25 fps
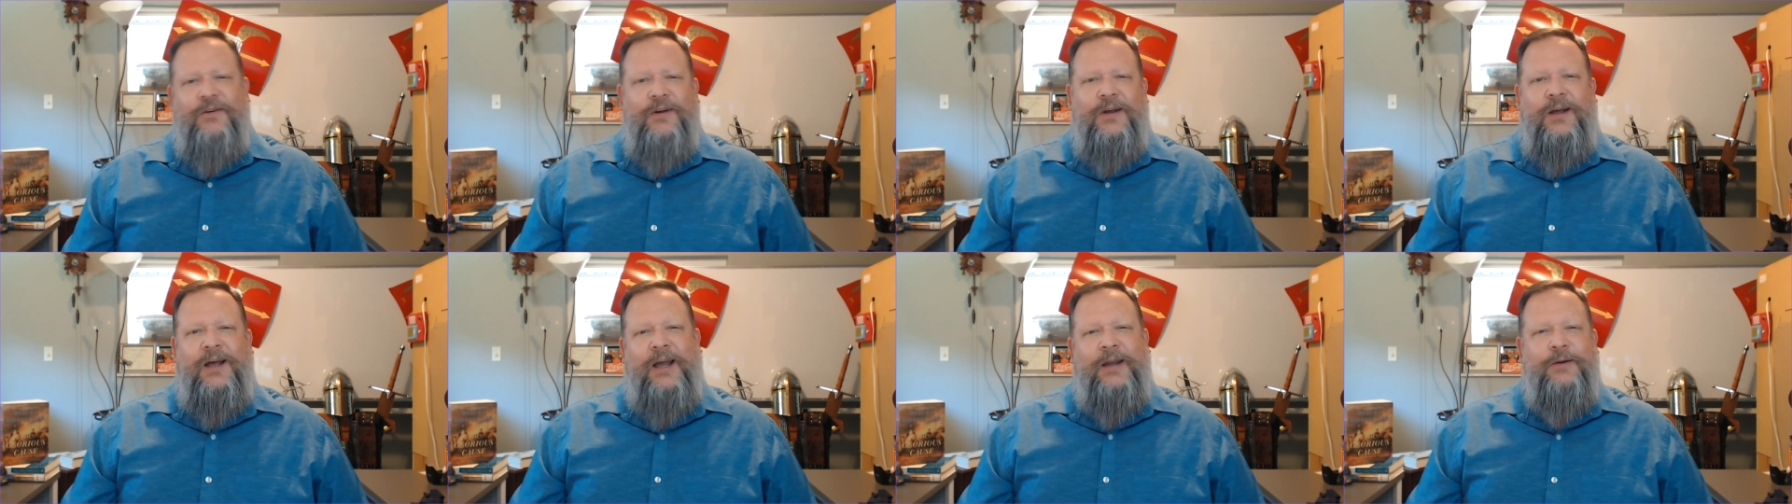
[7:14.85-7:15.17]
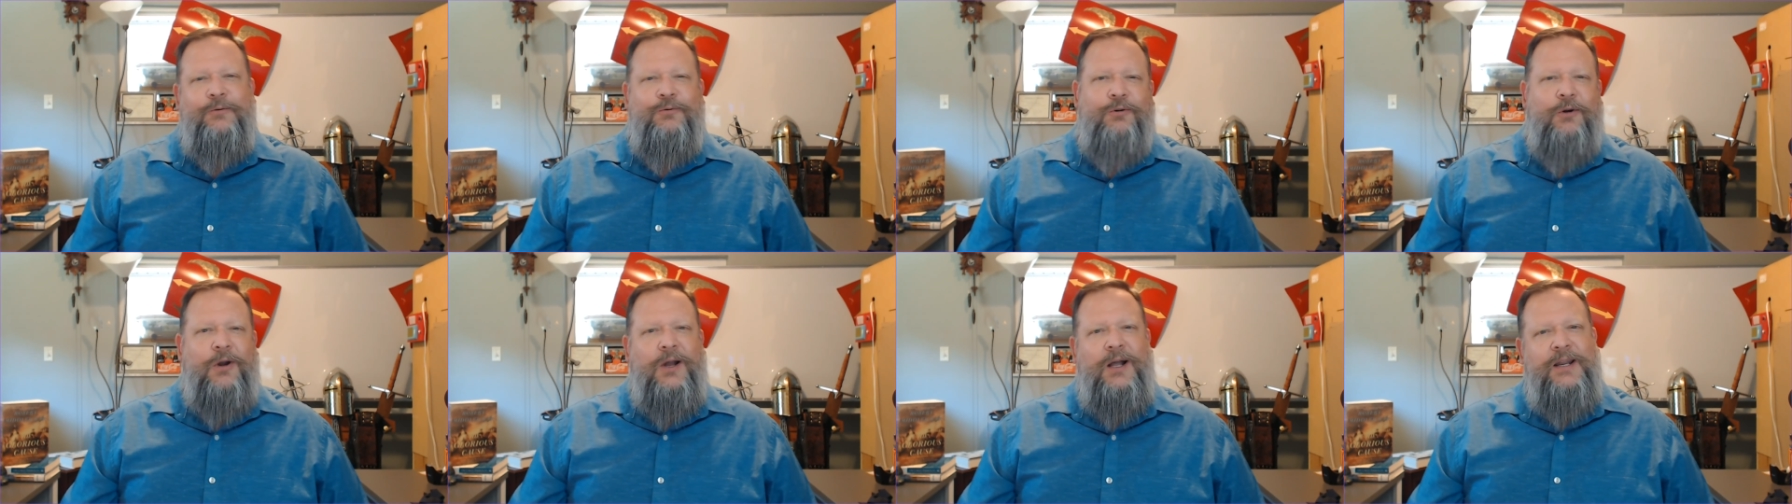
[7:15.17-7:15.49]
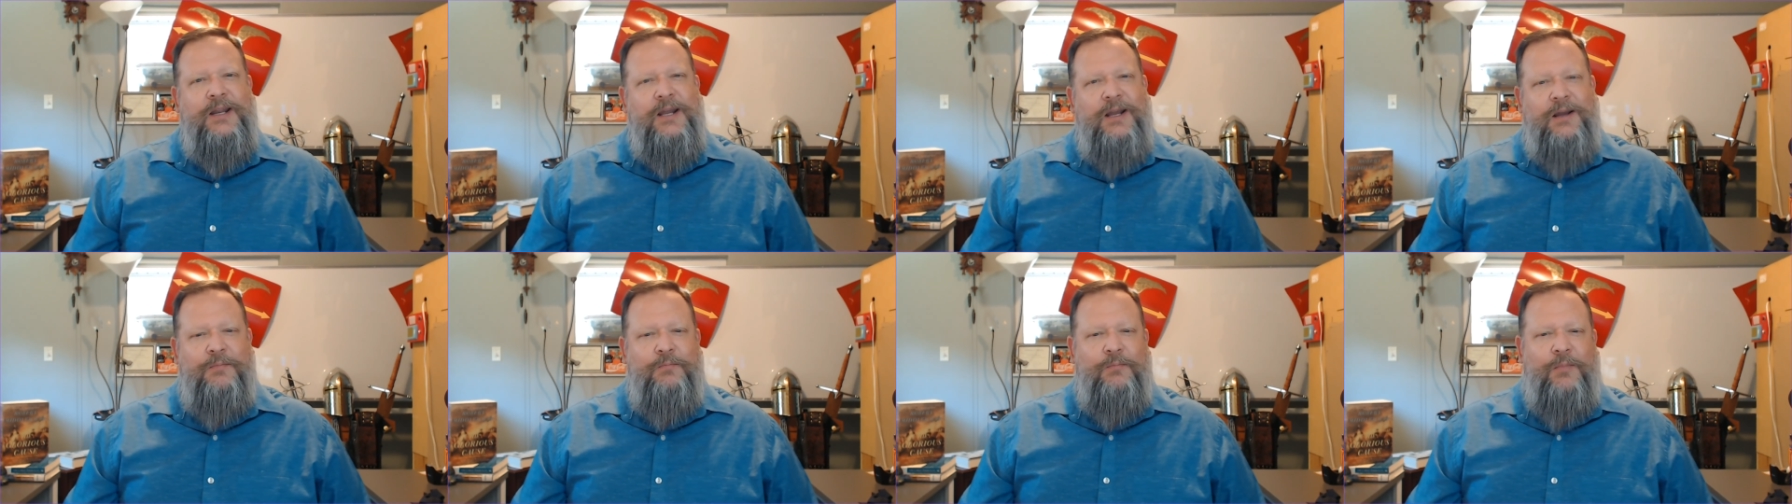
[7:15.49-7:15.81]

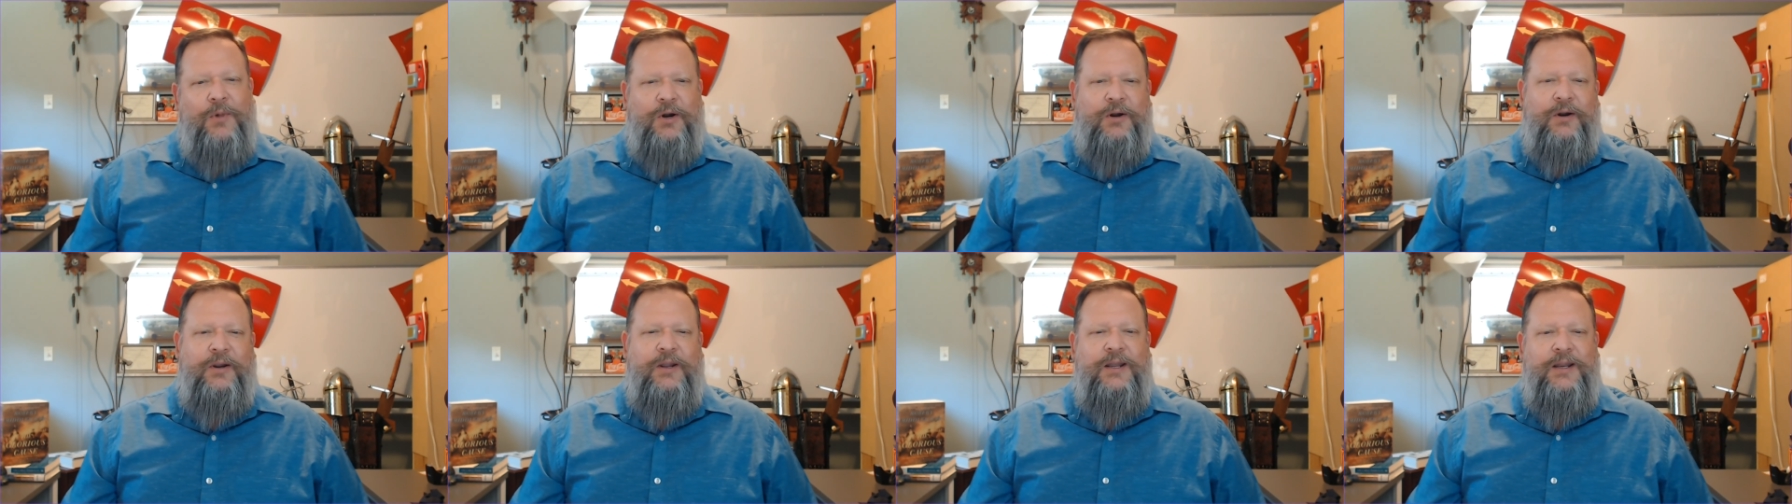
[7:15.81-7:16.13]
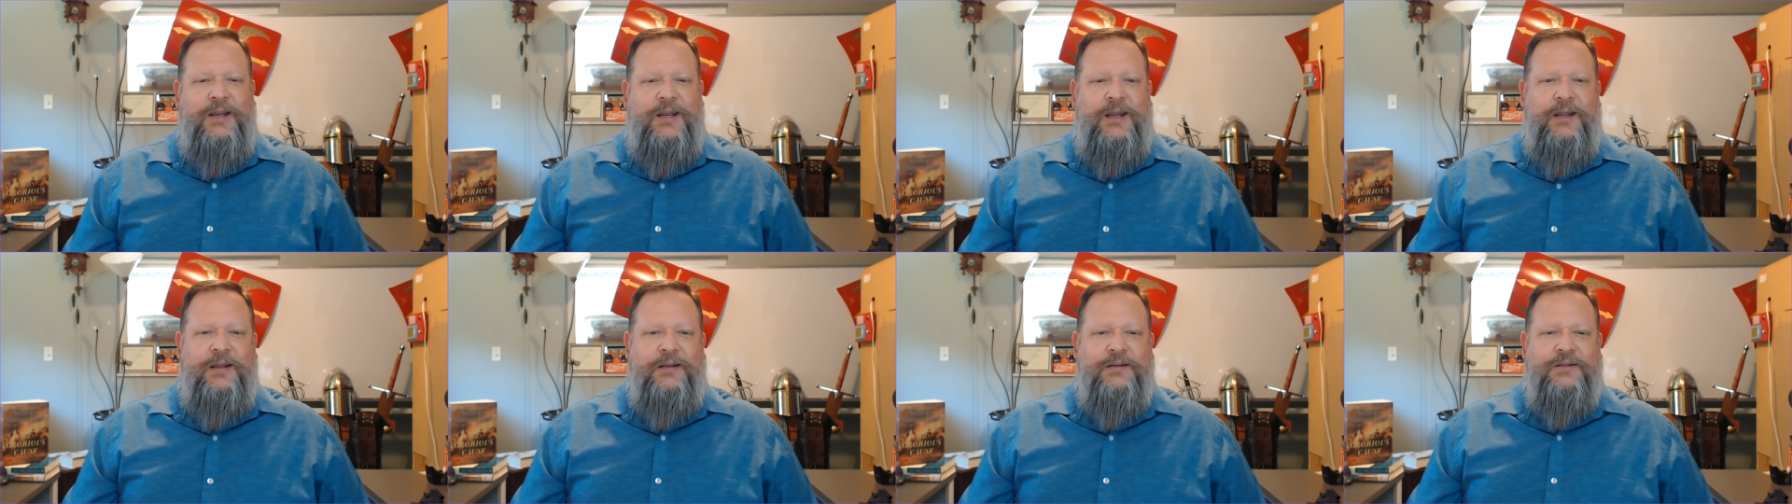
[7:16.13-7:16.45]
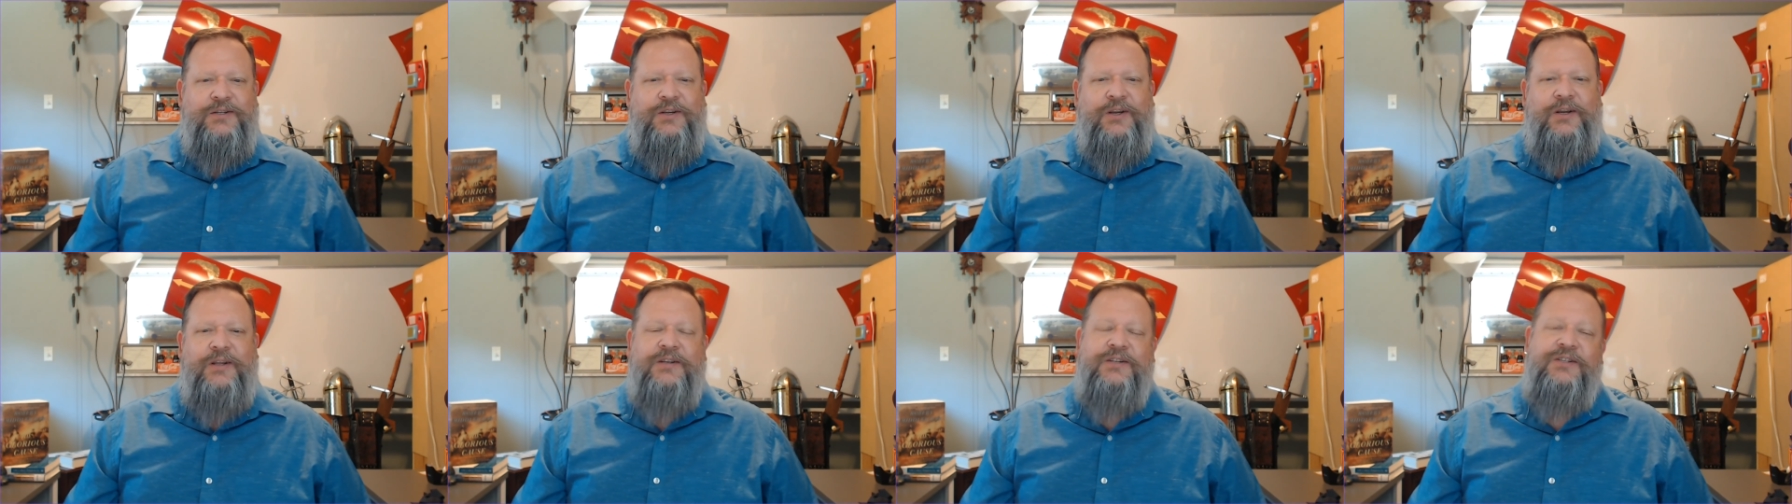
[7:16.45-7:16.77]
ironic marketing to
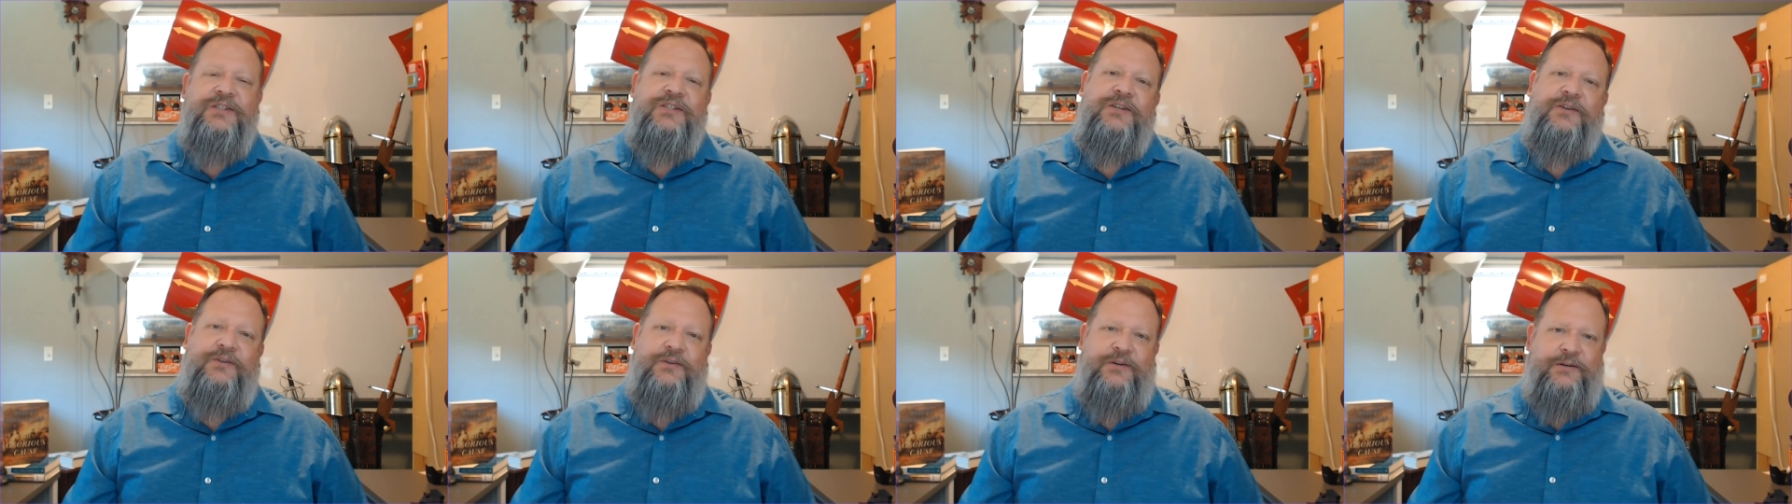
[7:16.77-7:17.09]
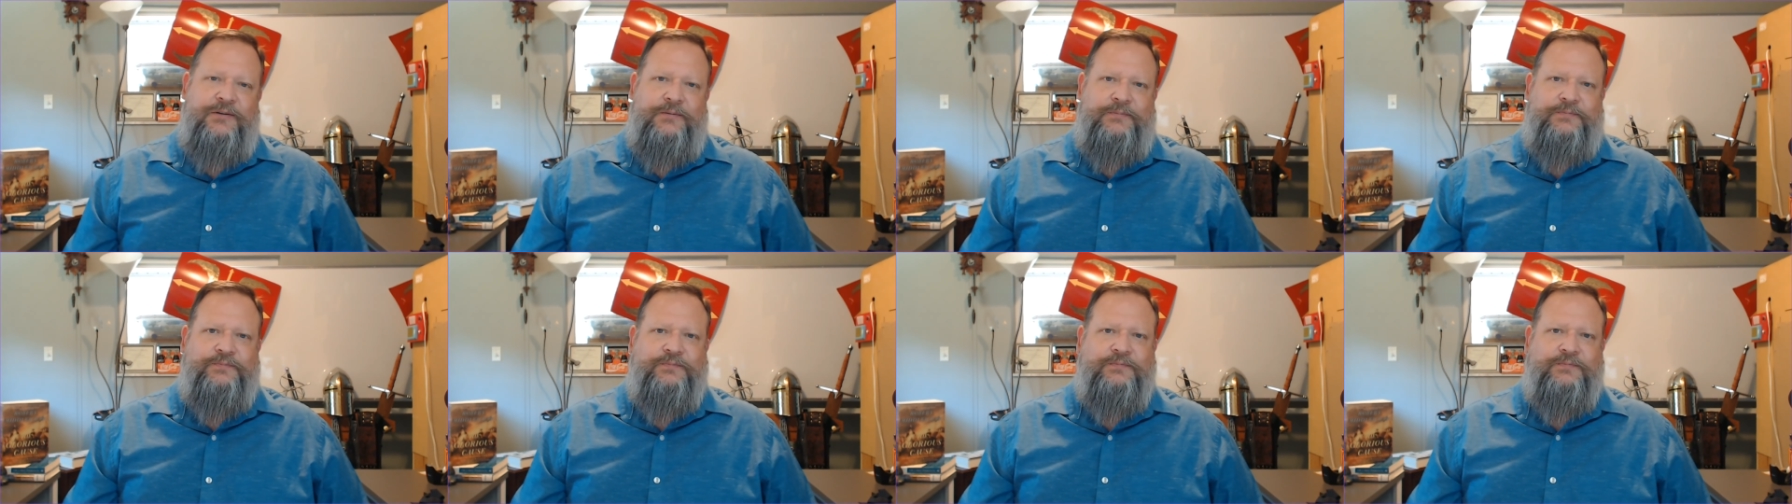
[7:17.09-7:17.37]
consider